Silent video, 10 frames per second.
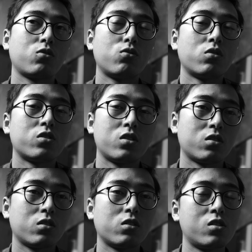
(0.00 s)
the course
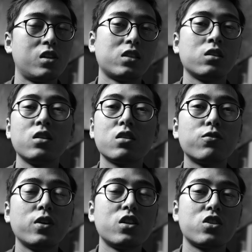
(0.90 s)
has the lesson has
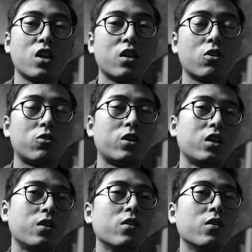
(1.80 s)
finished already